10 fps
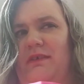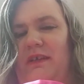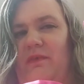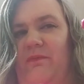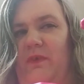
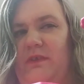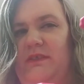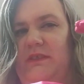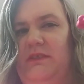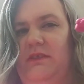If you're
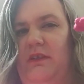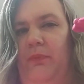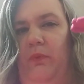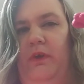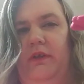just to the
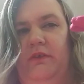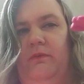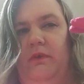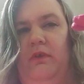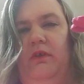point
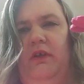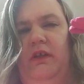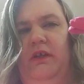where,